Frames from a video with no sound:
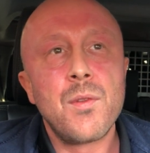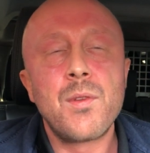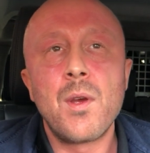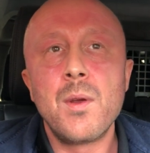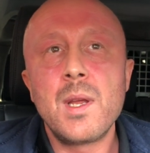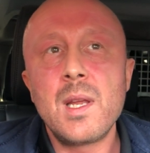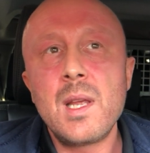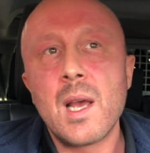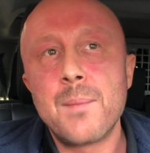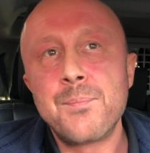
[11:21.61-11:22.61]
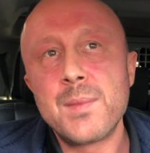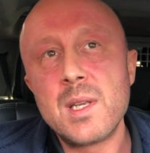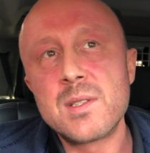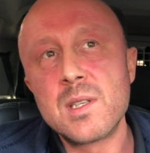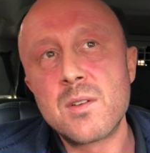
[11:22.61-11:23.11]
So, yeah,
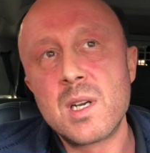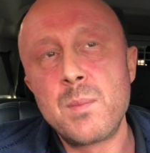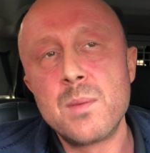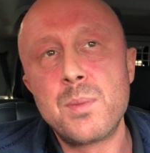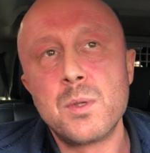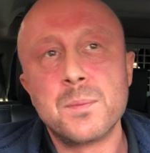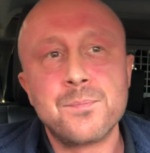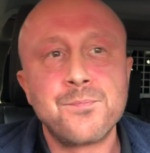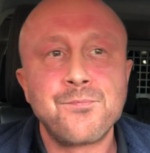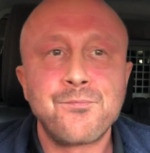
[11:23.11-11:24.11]
it's incredibly important.